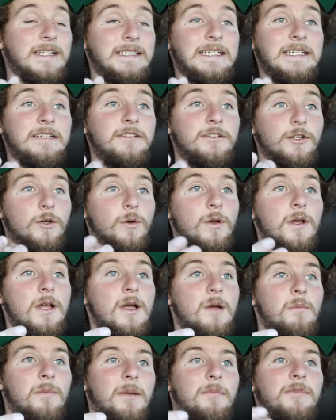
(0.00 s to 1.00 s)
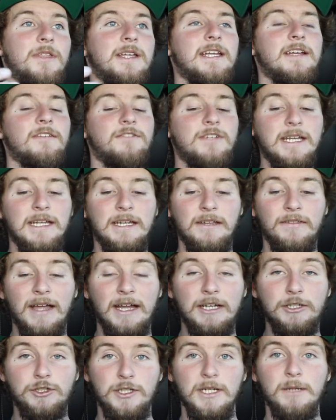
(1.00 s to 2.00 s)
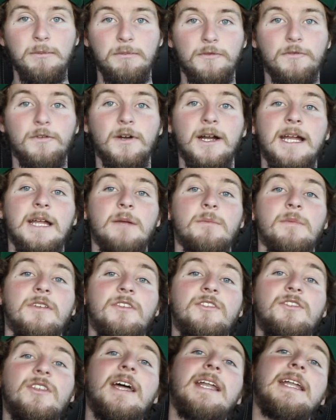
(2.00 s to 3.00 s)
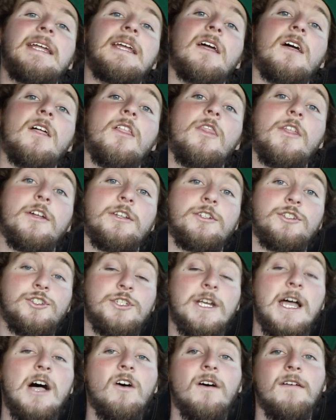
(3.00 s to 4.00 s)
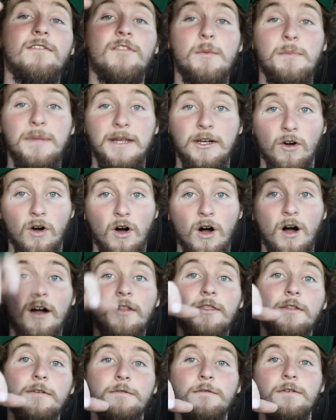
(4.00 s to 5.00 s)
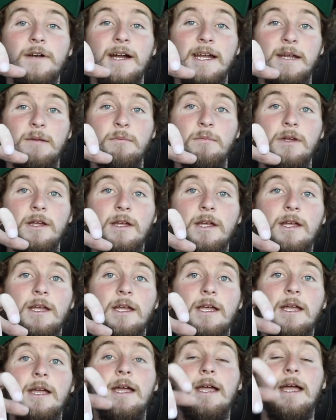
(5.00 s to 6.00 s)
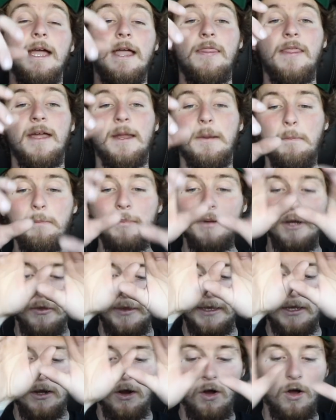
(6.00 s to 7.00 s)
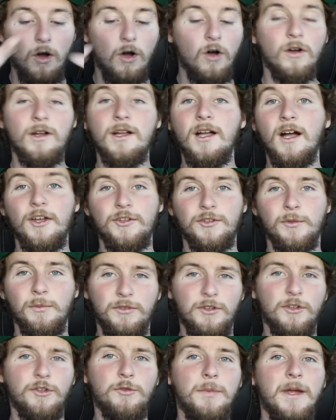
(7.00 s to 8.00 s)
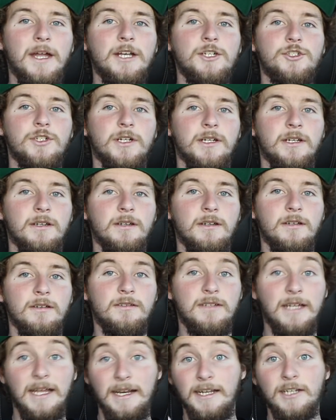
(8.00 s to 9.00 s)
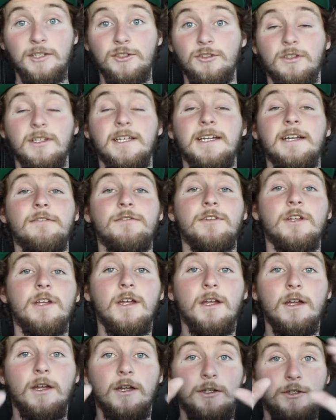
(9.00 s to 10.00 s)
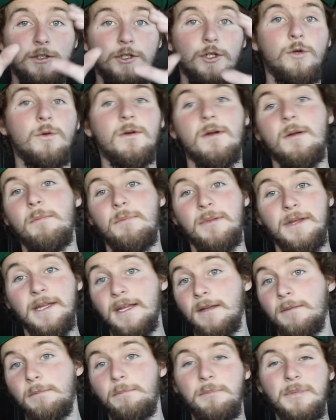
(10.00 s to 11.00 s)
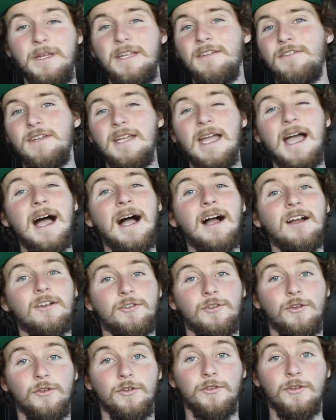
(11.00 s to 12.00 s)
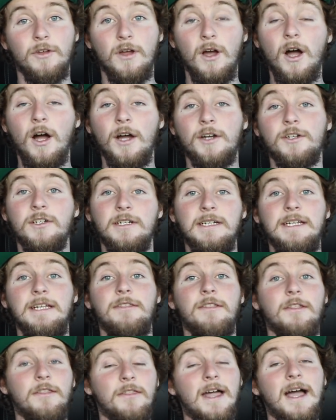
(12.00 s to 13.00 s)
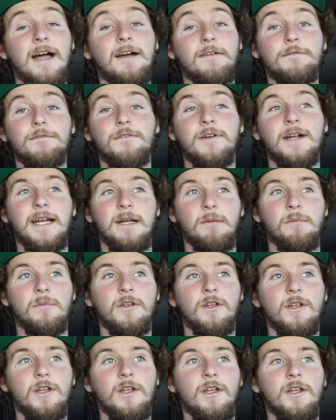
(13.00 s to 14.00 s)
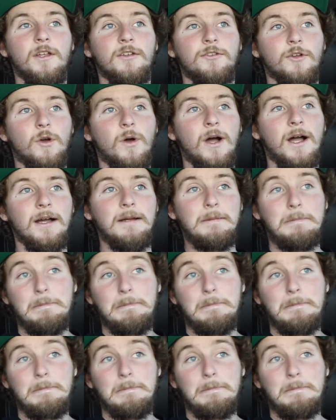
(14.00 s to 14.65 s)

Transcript: need to. But I'm thinking of taking that Jeep frame, setting the shell of the Beetle on the frame, and then building all custom suspension, 10-inch lift, to big beefy axles underneath that frame. So